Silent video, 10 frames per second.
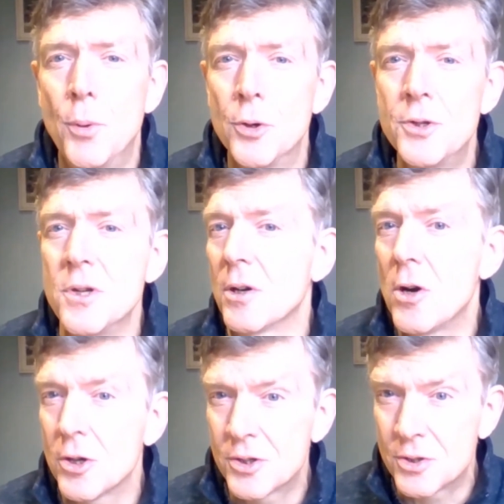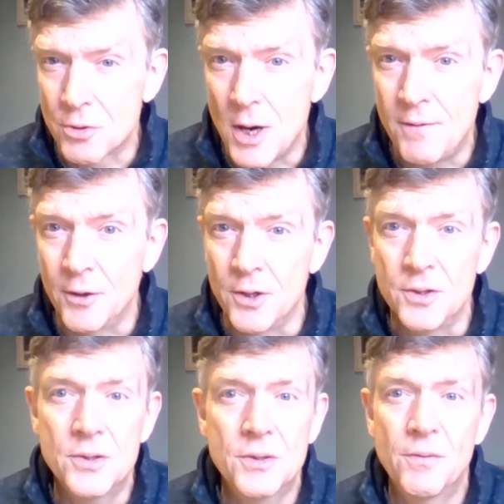important cost
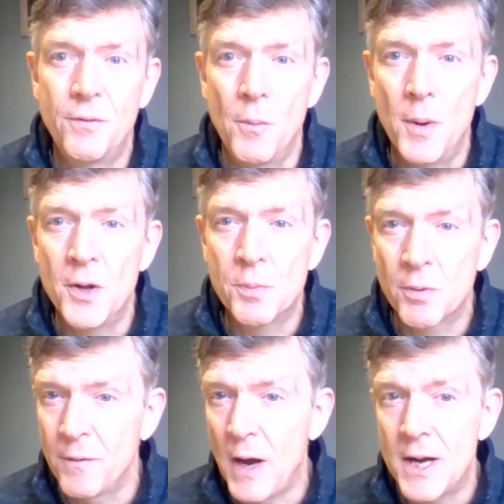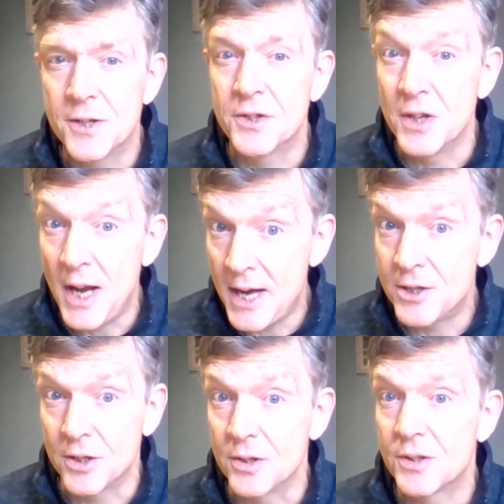drivers for both providers and
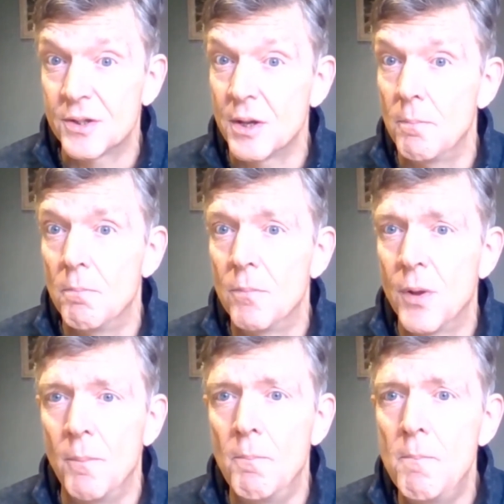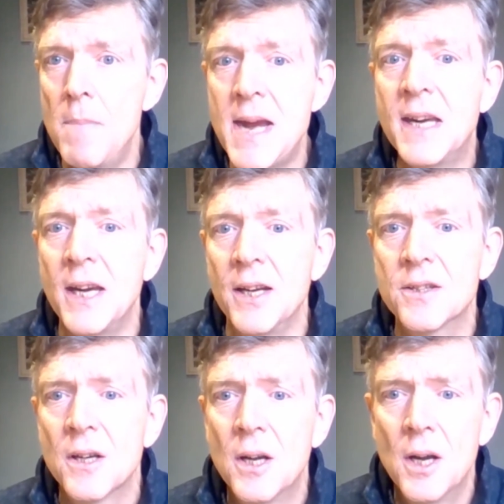agents that make
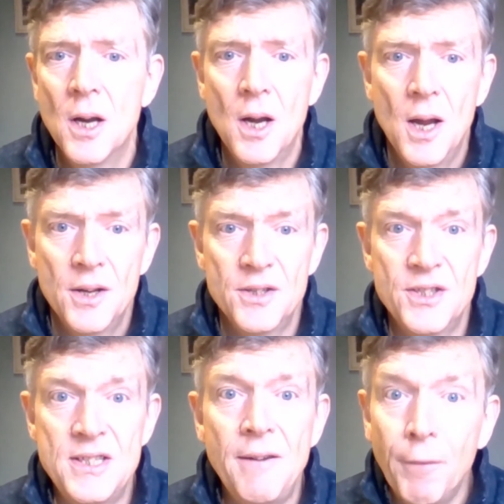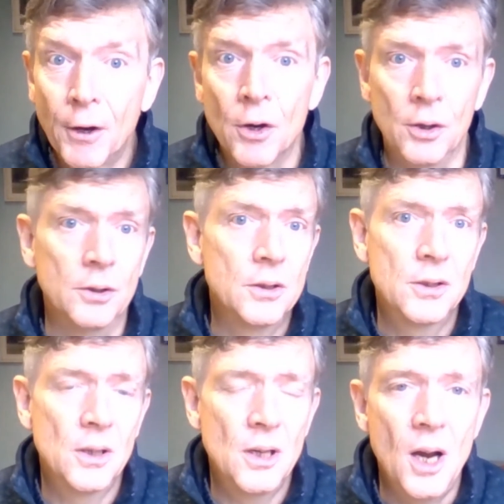it difficult.
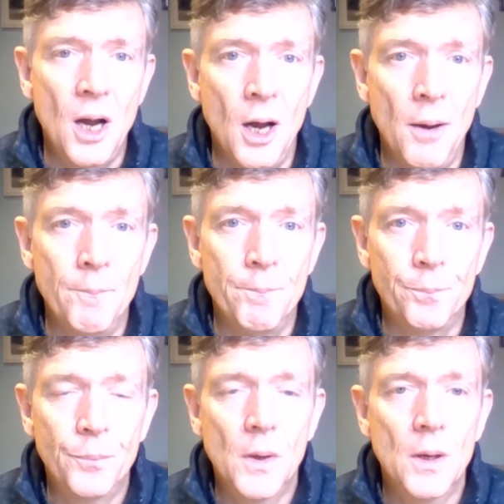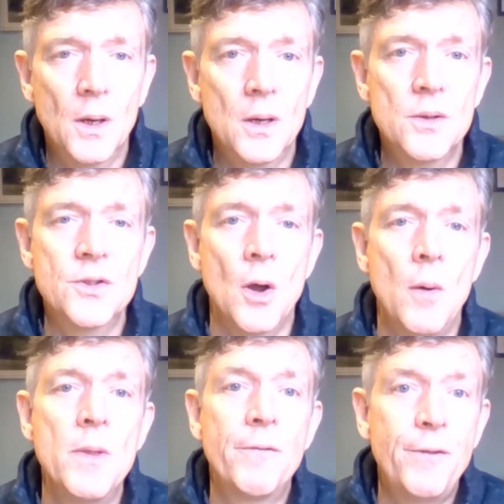
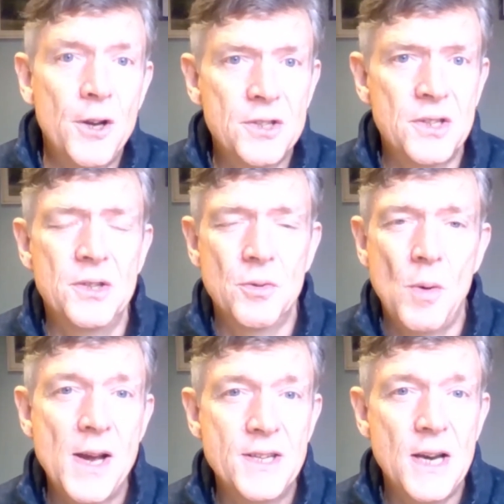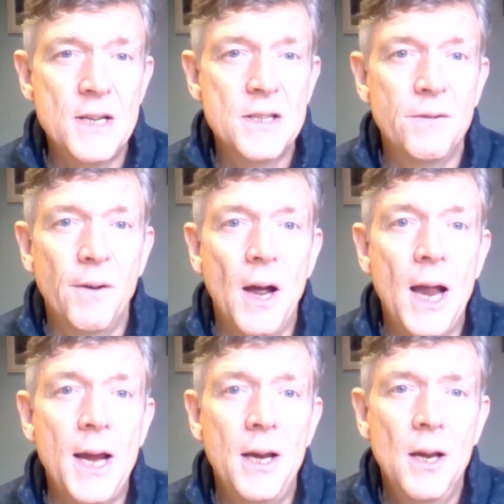So, I mean, the first is to
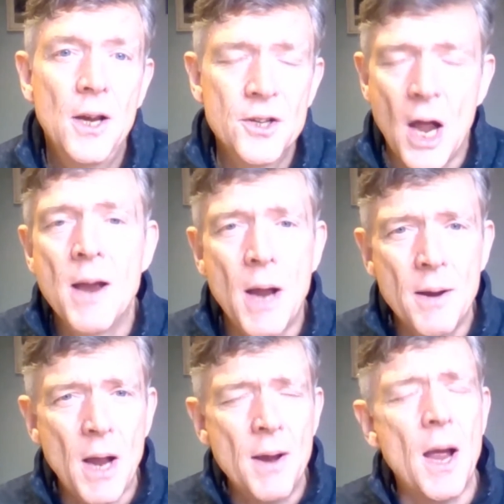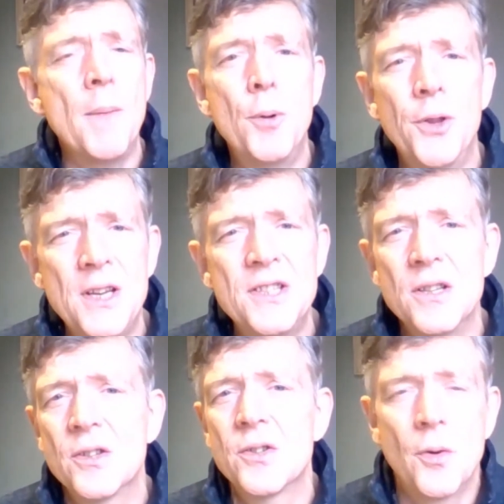identify, I put
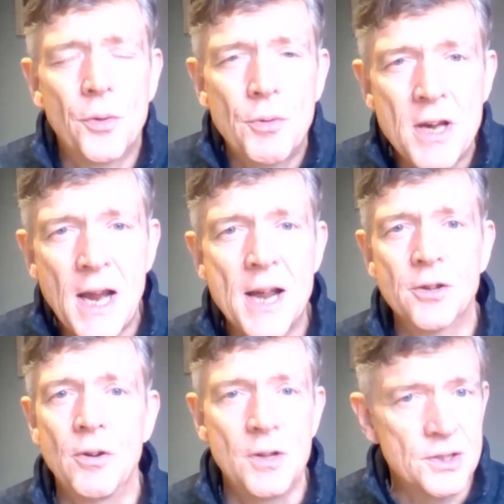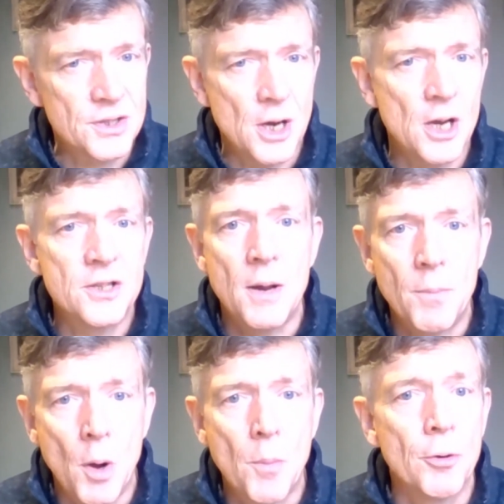these into sort of three categories:
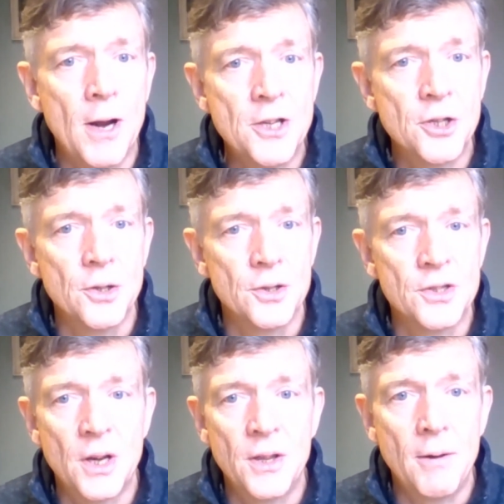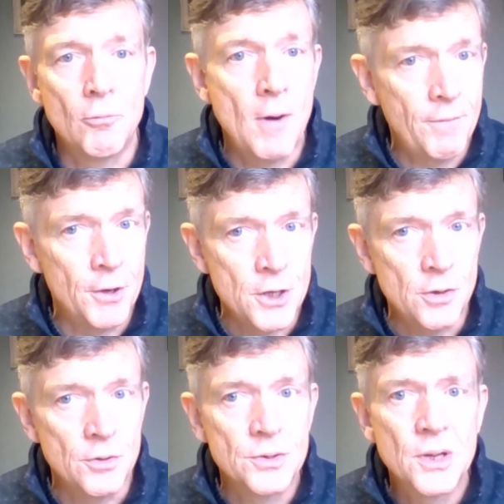startup, operations, and then
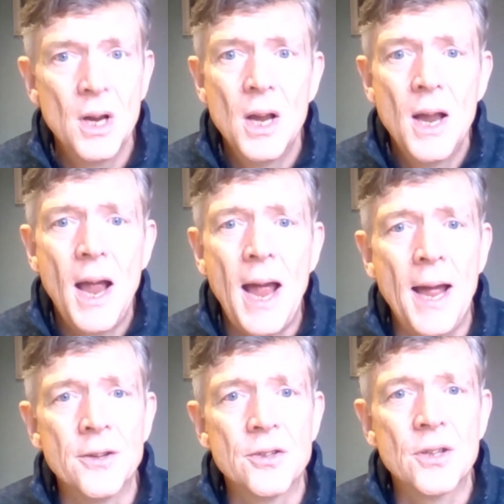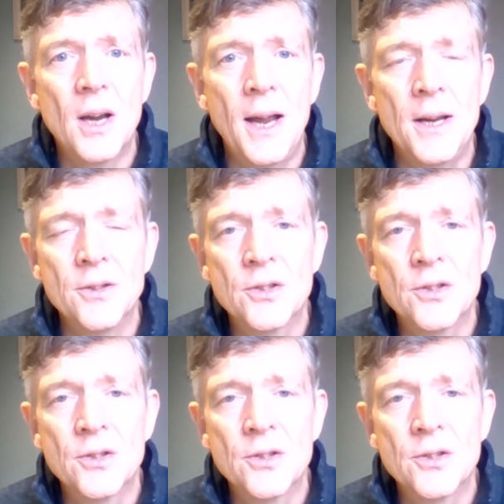revenues. And